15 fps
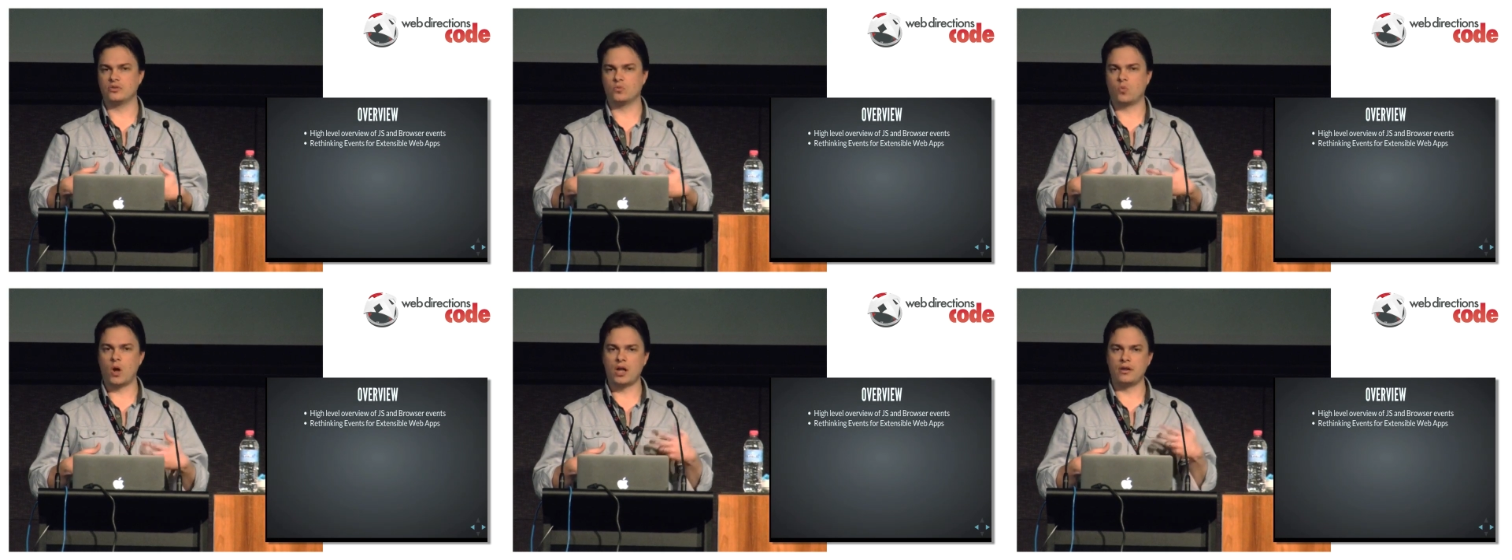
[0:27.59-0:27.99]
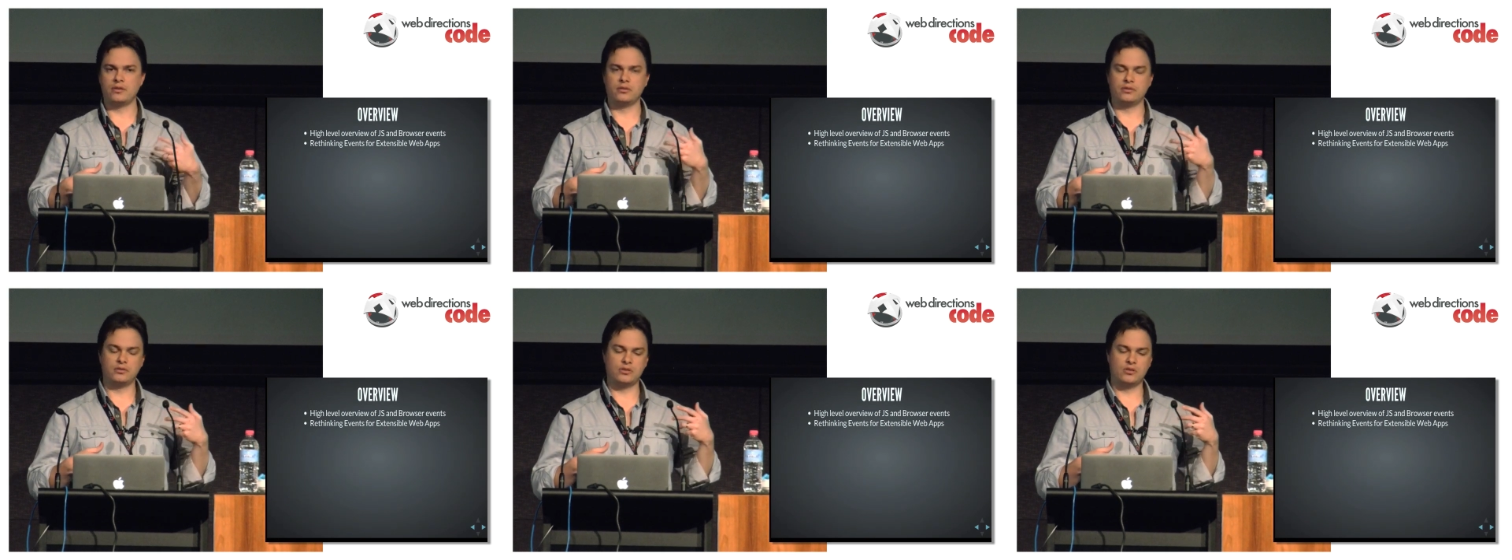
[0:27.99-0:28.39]

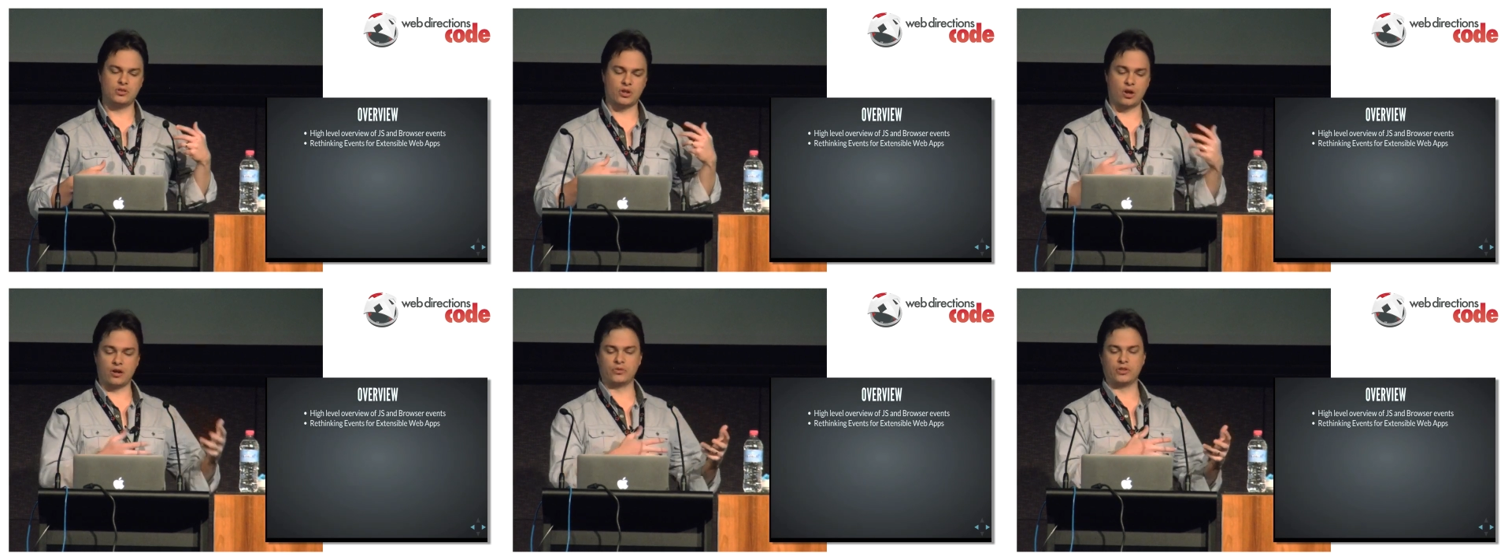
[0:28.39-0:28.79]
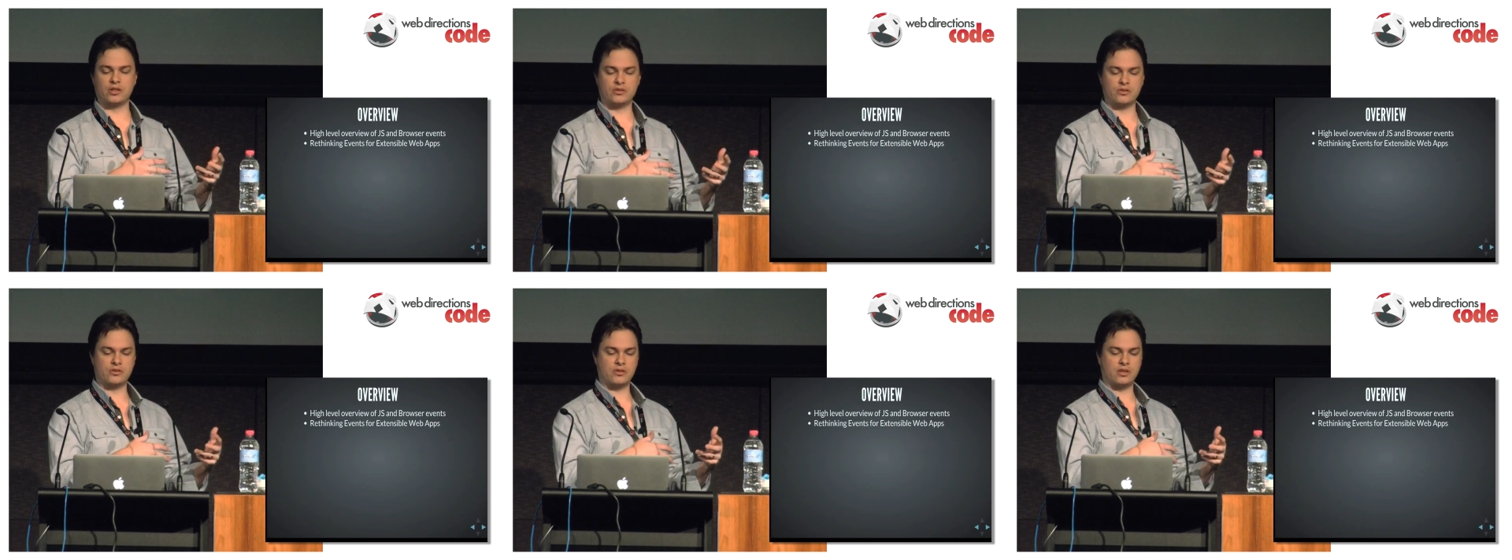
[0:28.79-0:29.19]
one side of
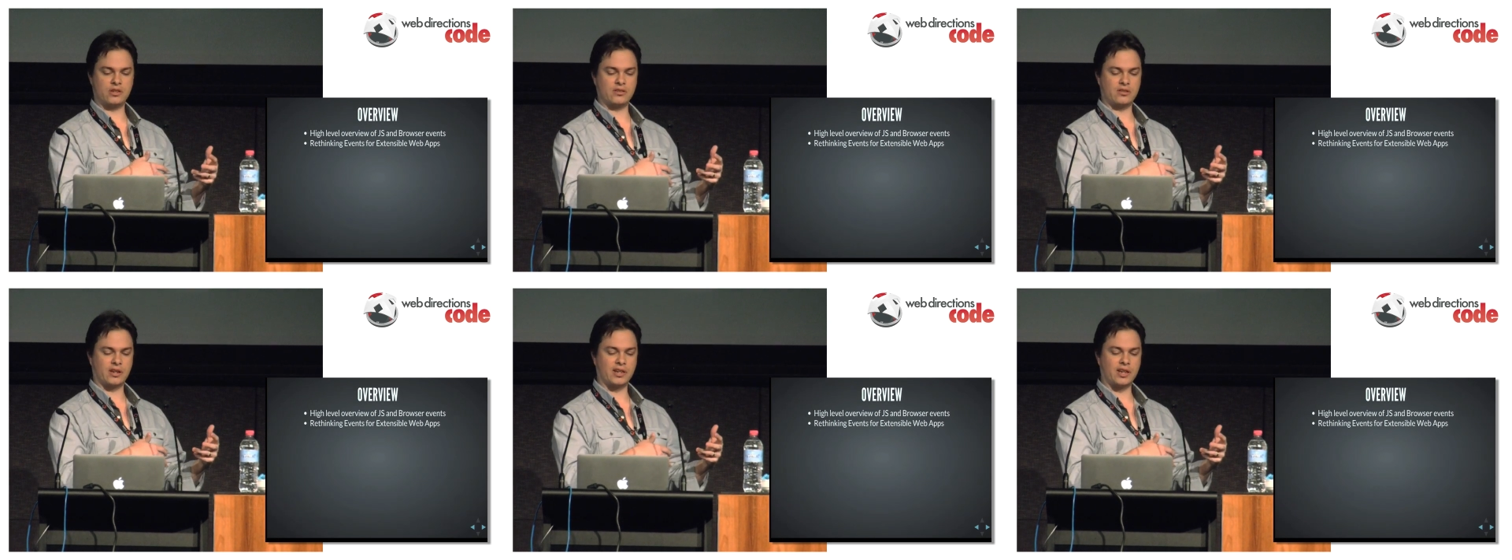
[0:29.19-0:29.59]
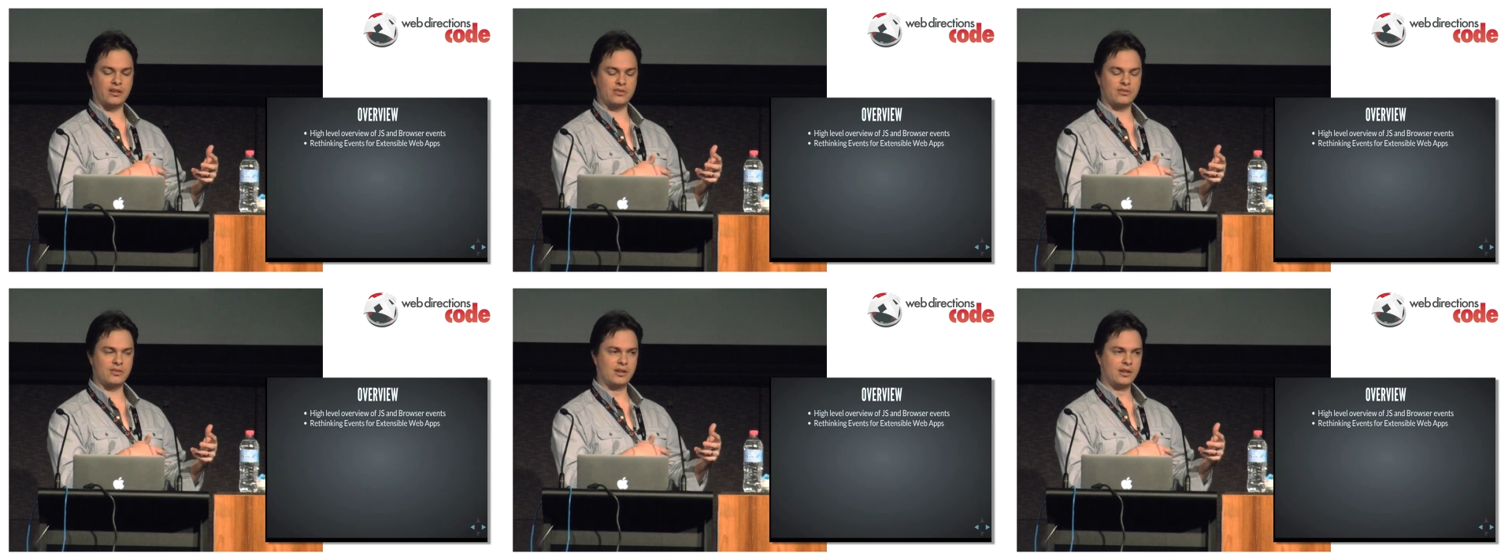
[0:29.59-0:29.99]
things is I
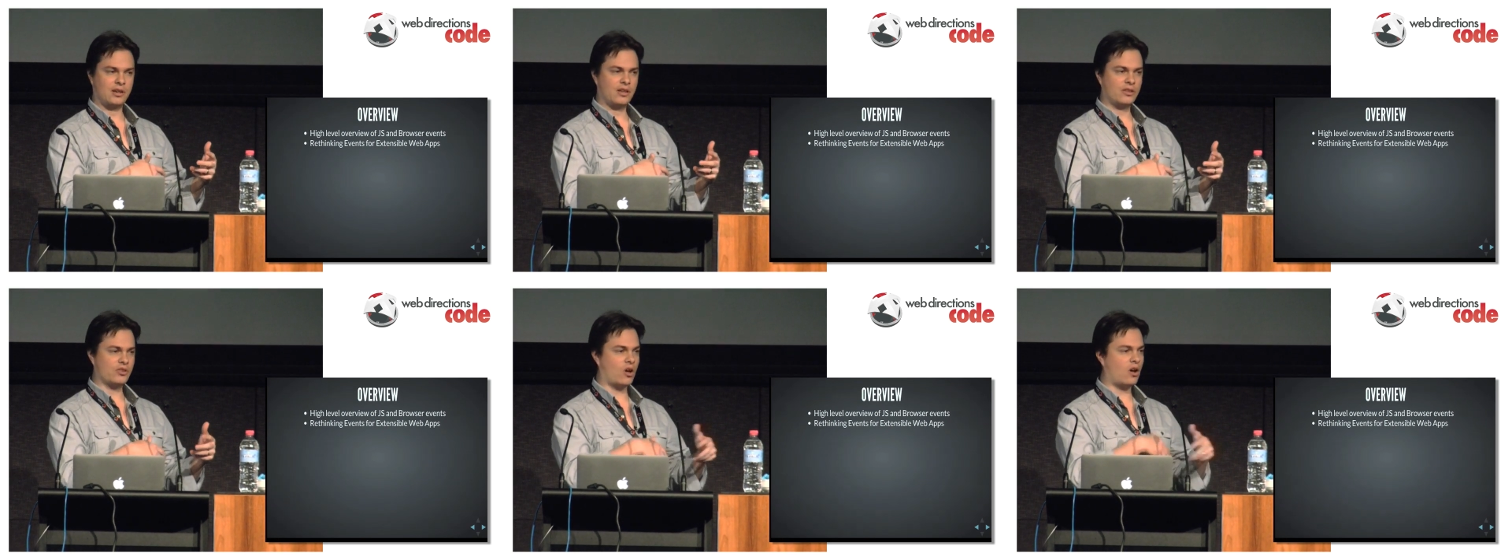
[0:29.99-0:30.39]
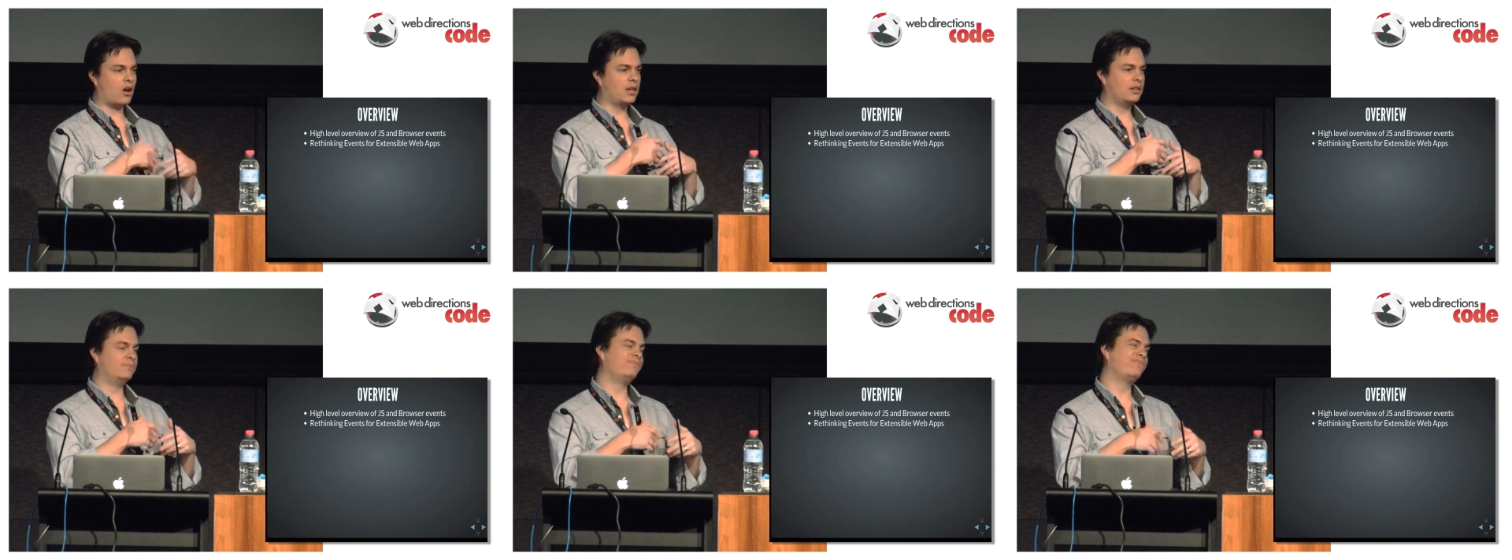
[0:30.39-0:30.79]
guess the
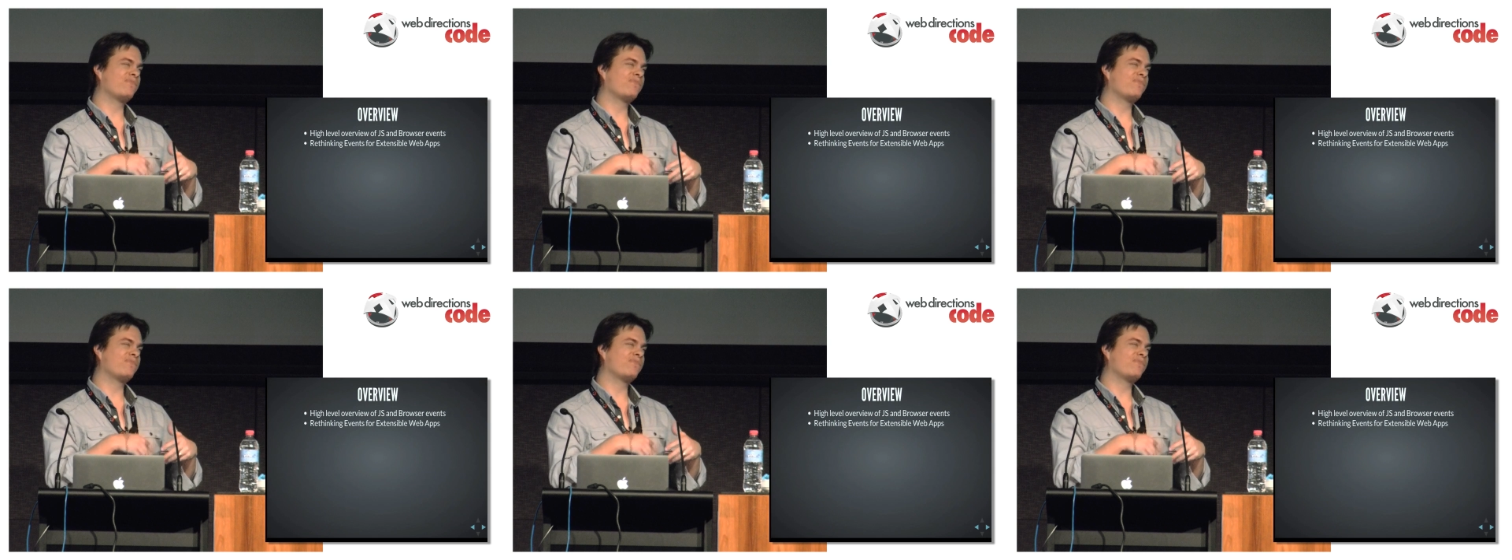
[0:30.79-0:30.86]
high.